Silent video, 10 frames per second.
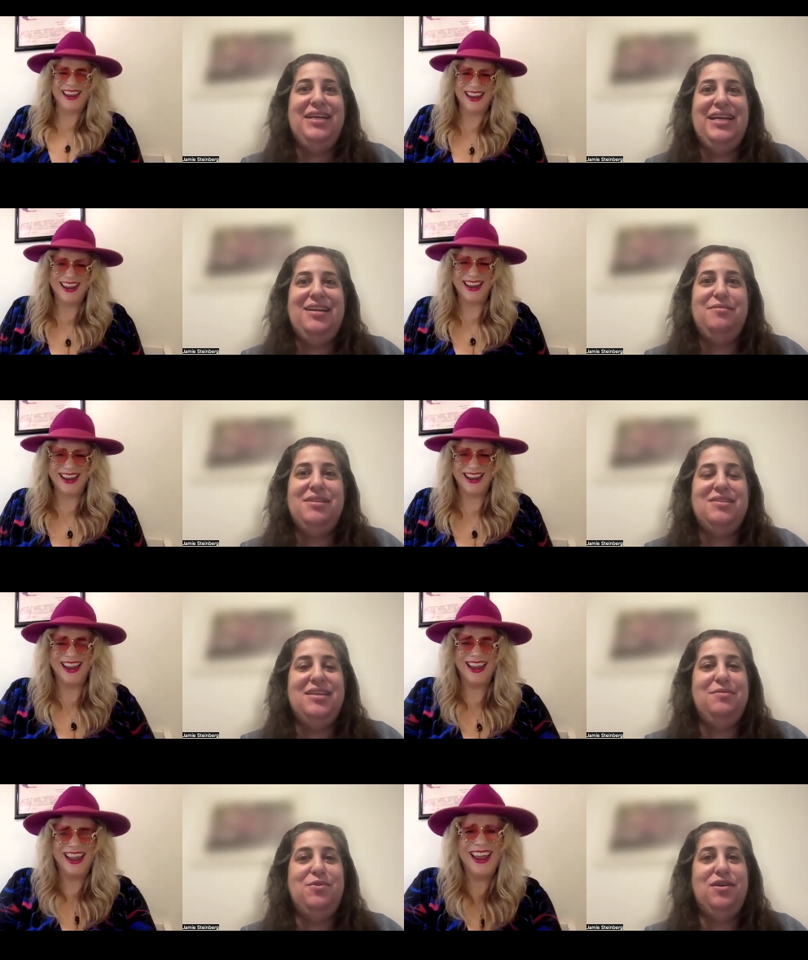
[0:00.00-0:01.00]
Speaker 1: could get him to
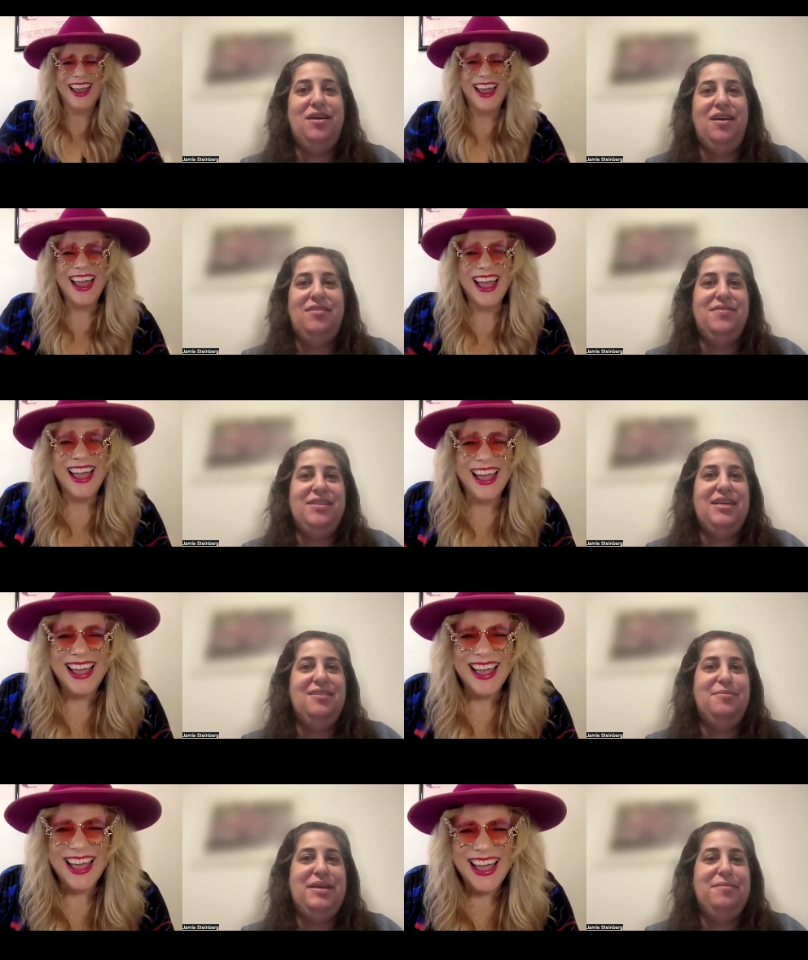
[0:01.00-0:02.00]
sing more often.
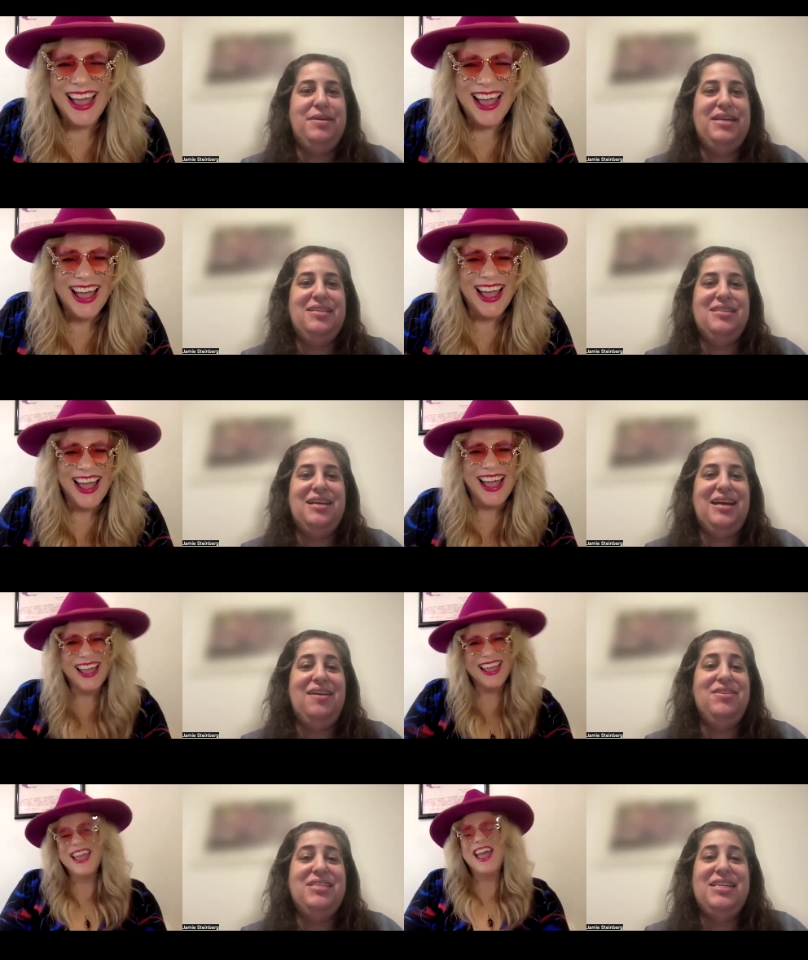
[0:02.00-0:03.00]
That would be amazing. I
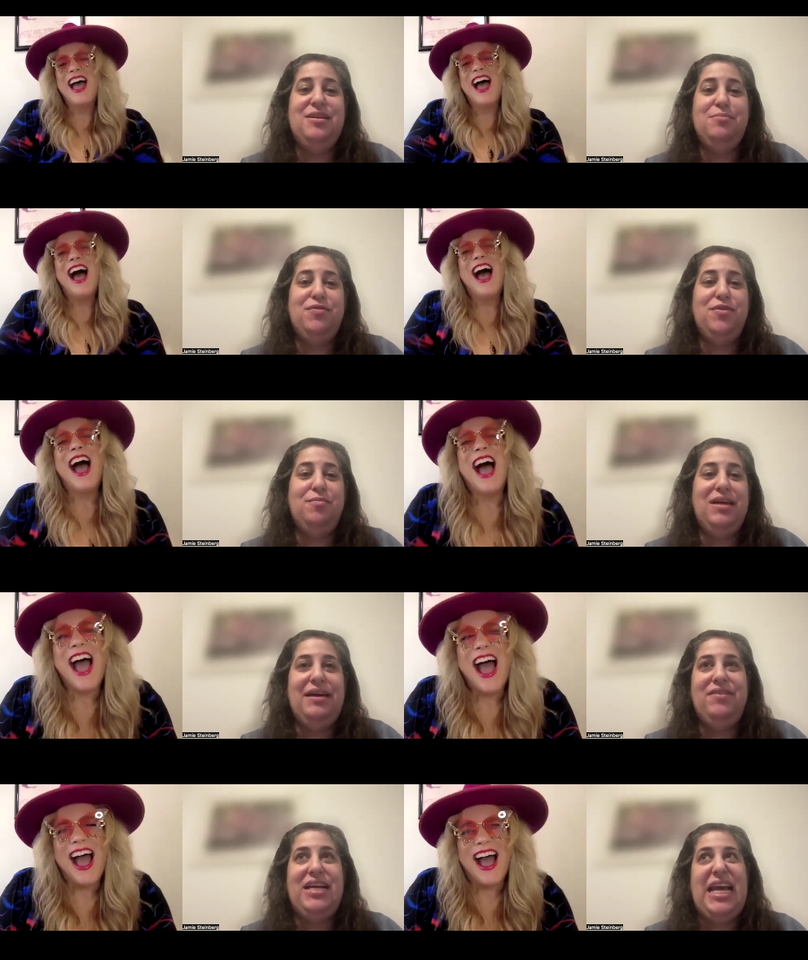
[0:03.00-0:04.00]
haven't seen him perform
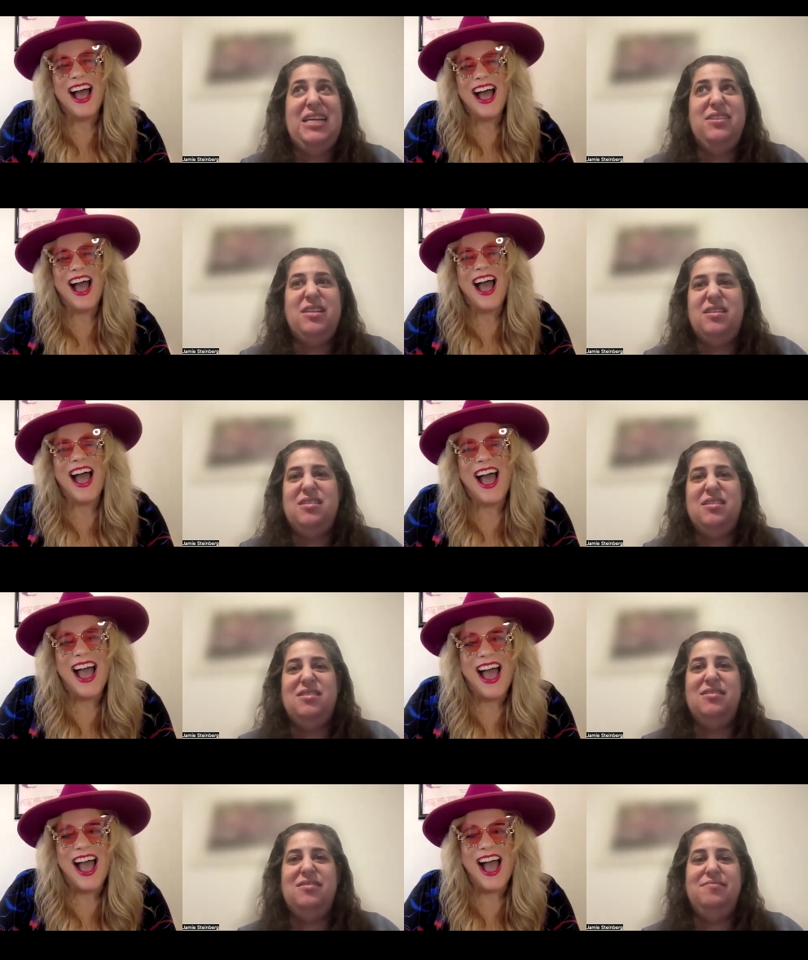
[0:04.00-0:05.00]
live in
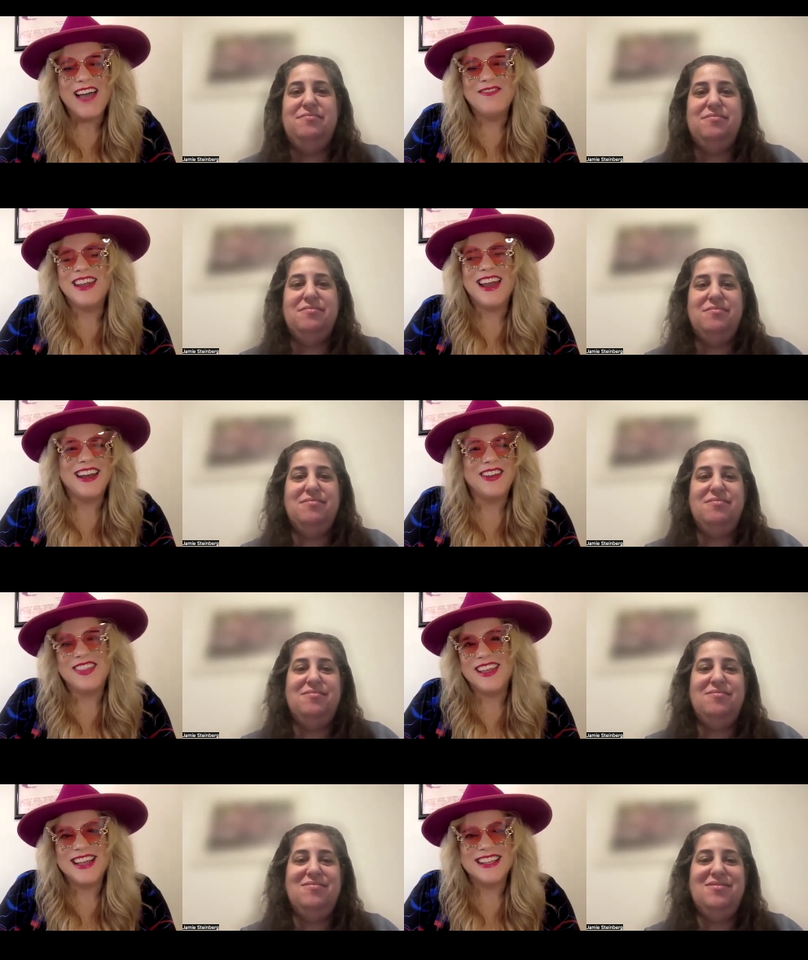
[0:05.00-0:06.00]
ages.
Speaker 2: I mean, I don't
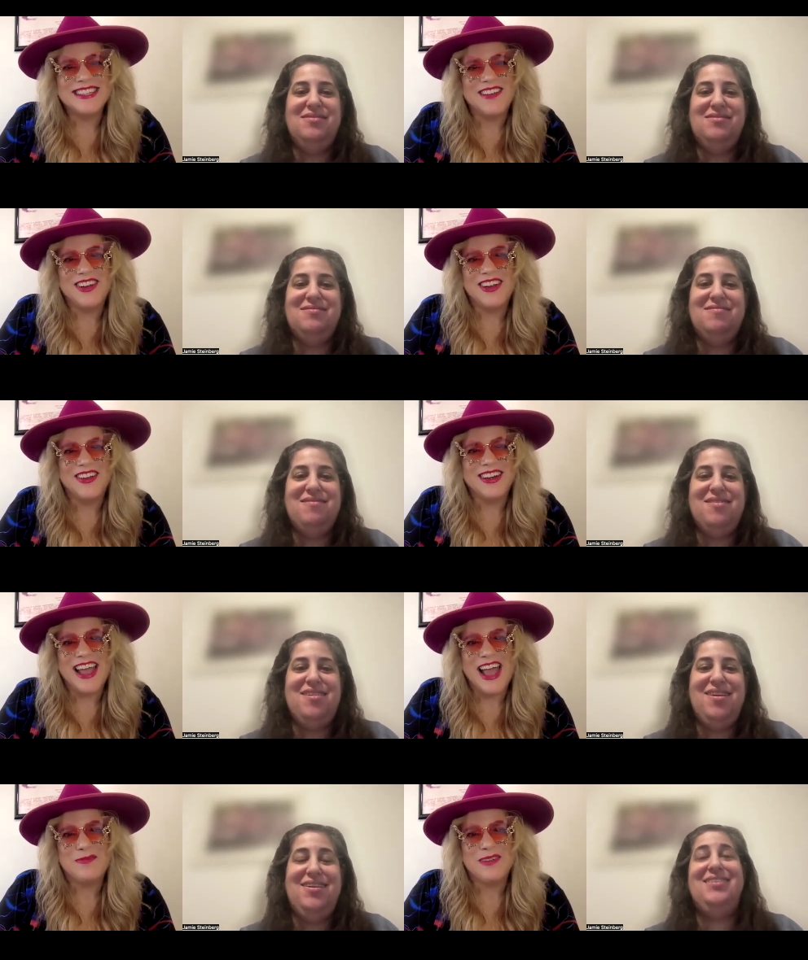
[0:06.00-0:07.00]
think that's ever going
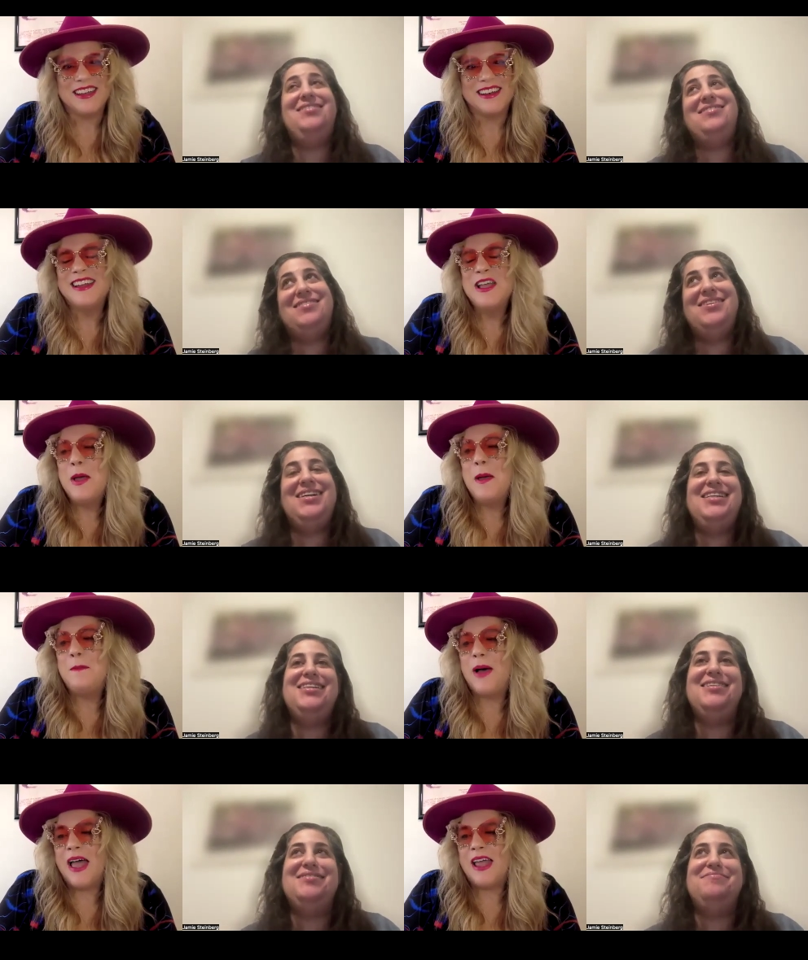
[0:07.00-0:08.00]
to happen.
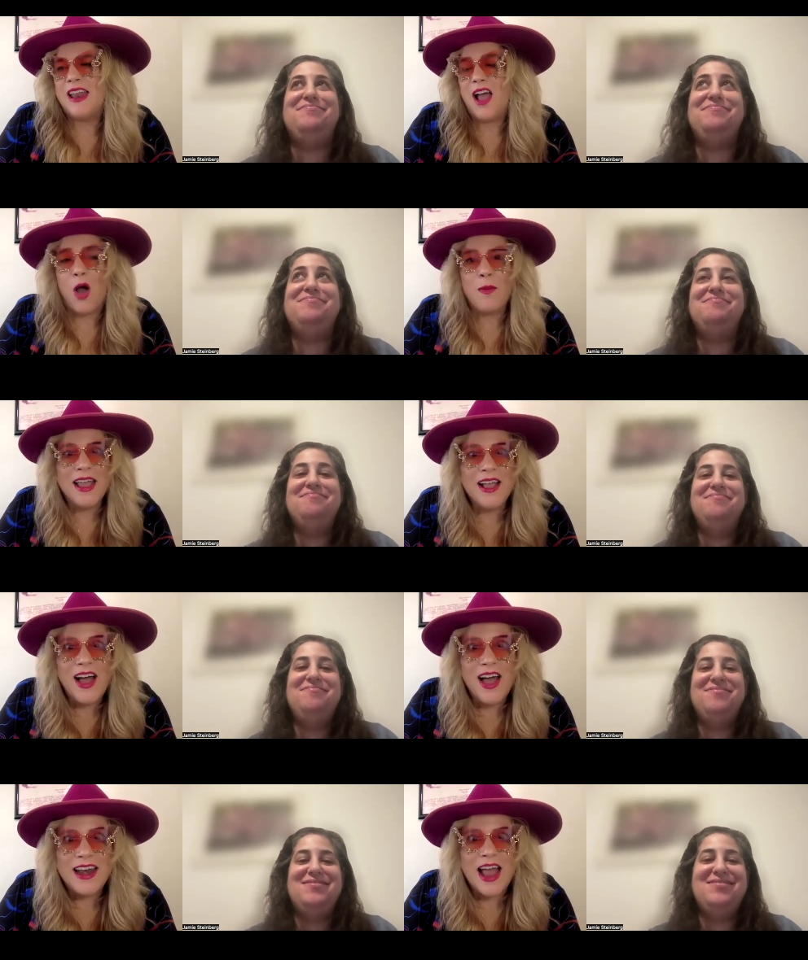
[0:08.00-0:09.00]
But oh my
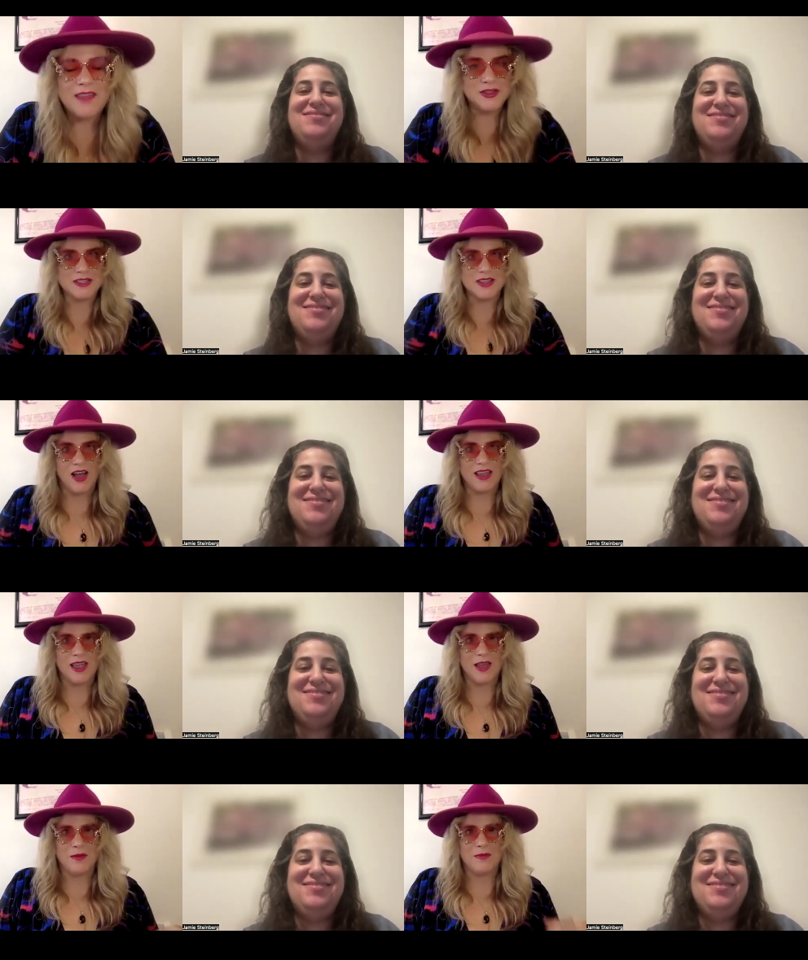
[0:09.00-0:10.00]
God, I just saw
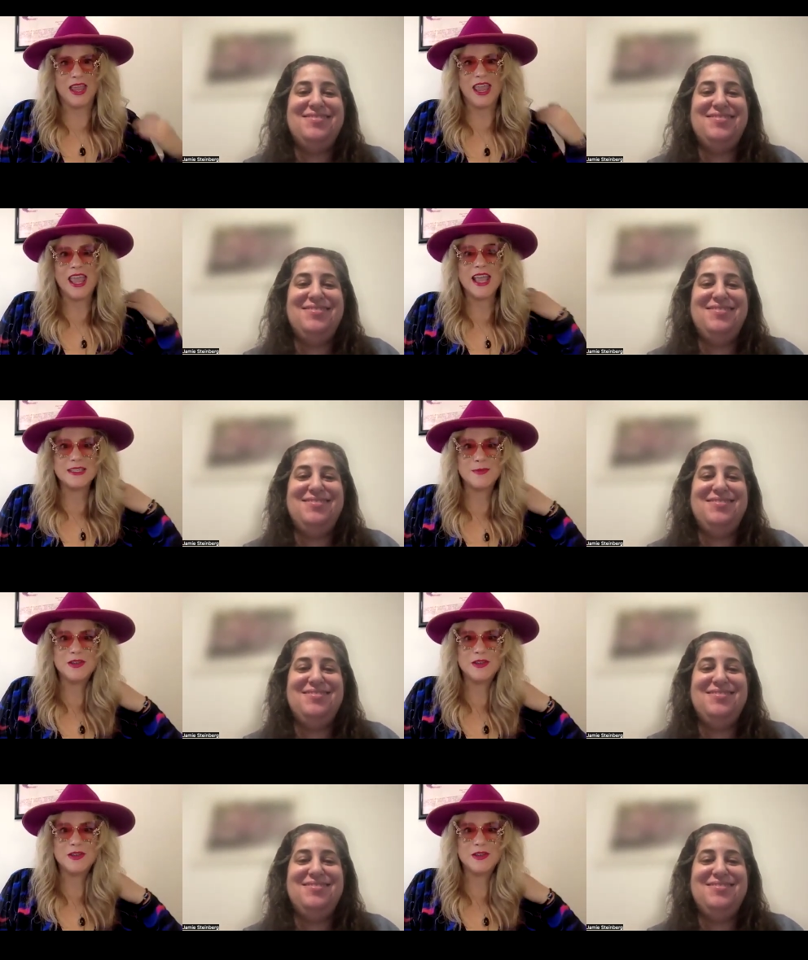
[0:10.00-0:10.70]
him. He has been